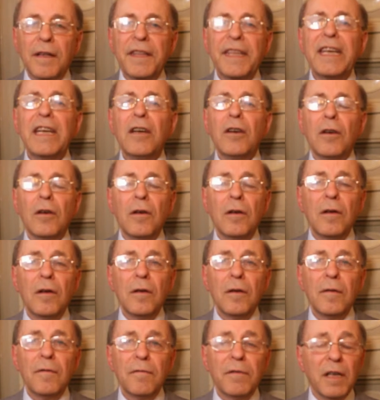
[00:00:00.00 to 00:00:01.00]
there
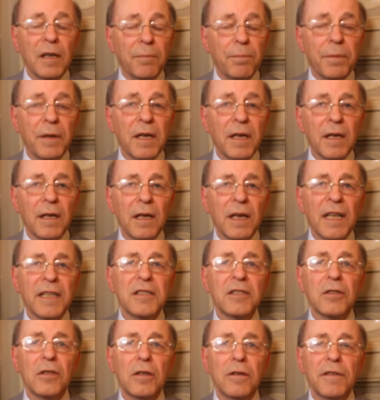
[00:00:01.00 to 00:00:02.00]
will be
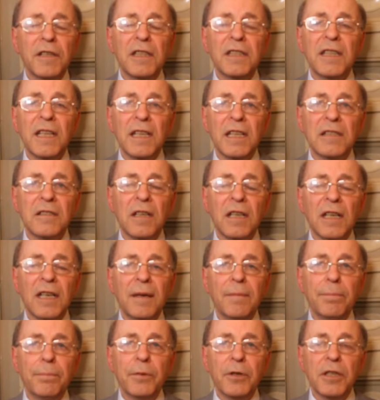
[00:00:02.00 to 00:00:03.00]
lots of international
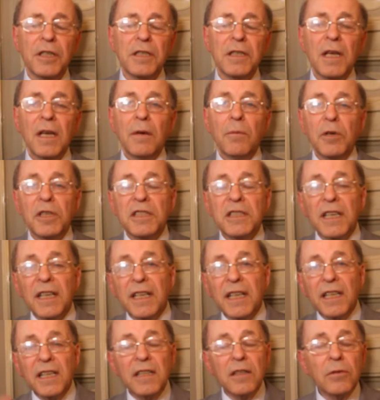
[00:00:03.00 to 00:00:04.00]
companies which
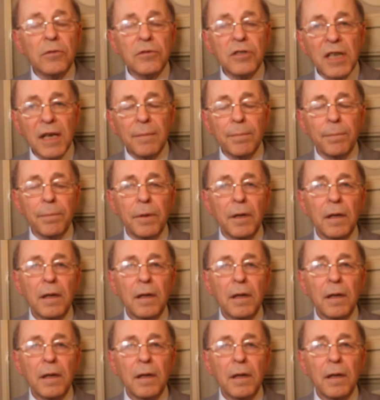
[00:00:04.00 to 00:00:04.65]
are ready to jump.